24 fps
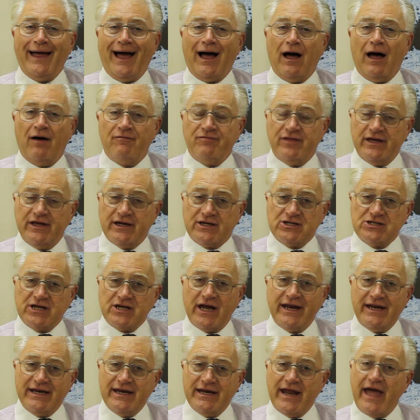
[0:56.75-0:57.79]
of the
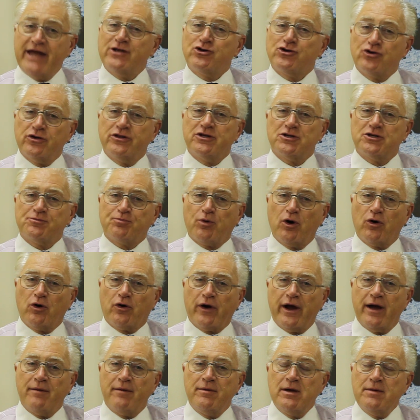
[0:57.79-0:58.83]
exciting nature of this
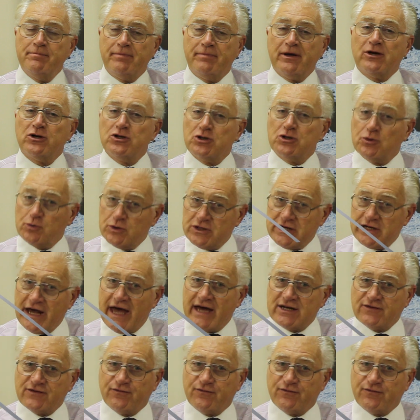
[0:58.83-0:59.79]
program because it was asked